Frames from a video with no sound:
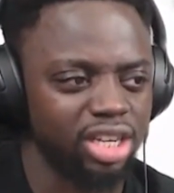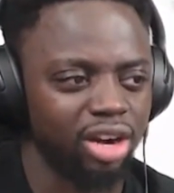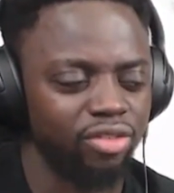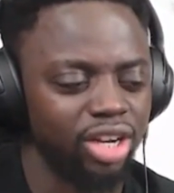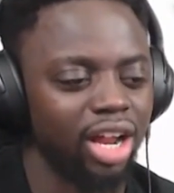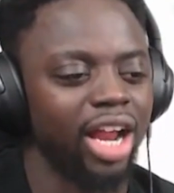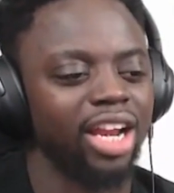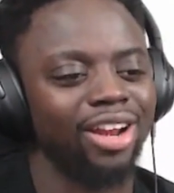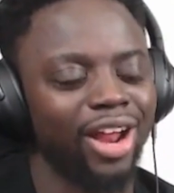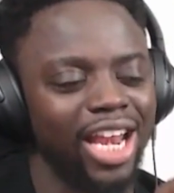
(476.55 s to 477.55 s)
I
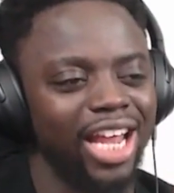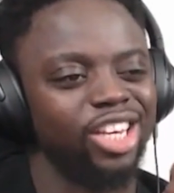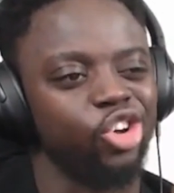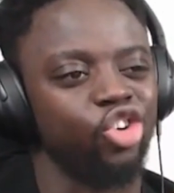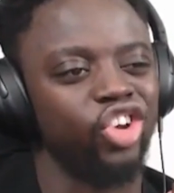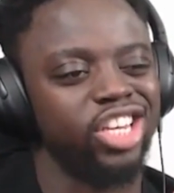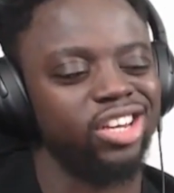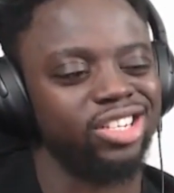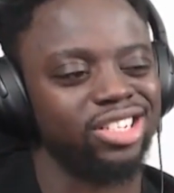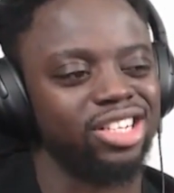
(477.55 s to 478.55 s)
like the
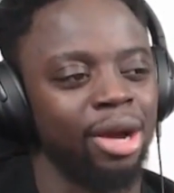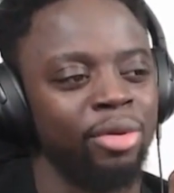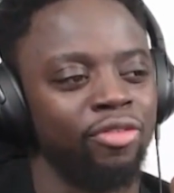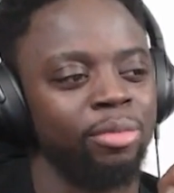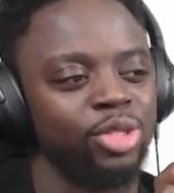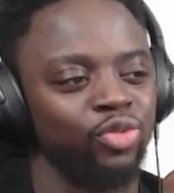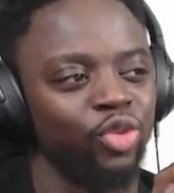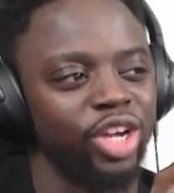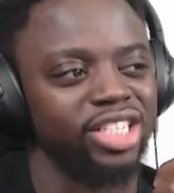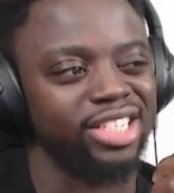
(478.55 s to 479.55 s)
grittiness that's coming from his voice.